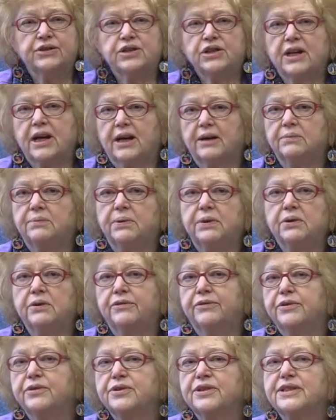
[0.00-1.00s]
She had
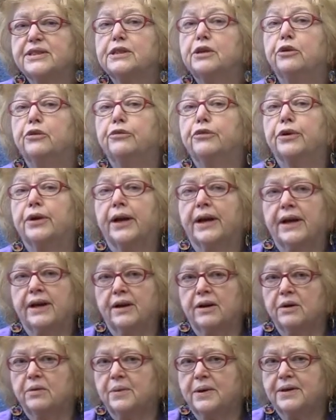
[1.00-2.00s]
beautiful silver
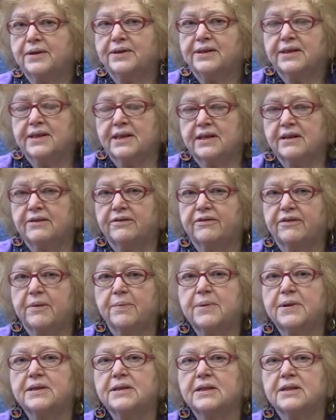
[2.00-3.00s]
hair. We could see it
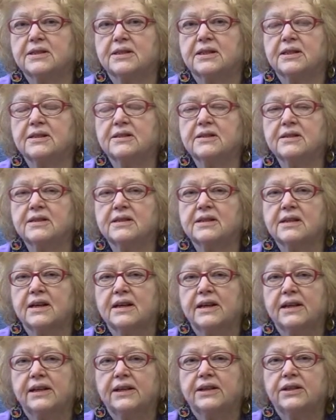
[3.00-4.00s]
from the distance.
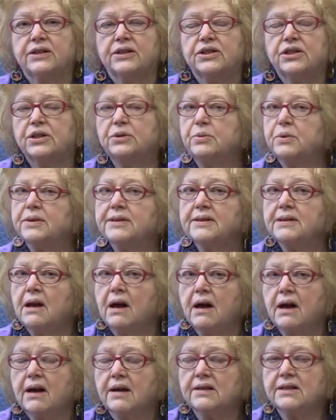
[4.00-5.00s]
She was
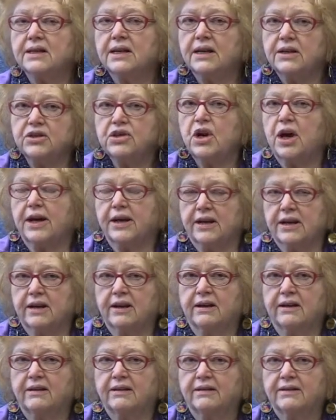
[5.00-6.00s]
not
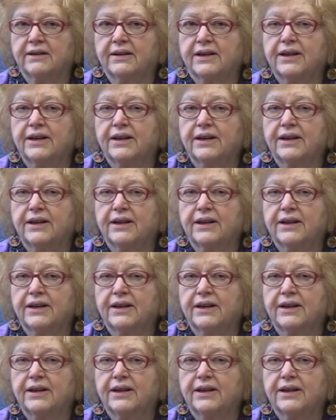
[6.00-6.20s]
hitchhiking.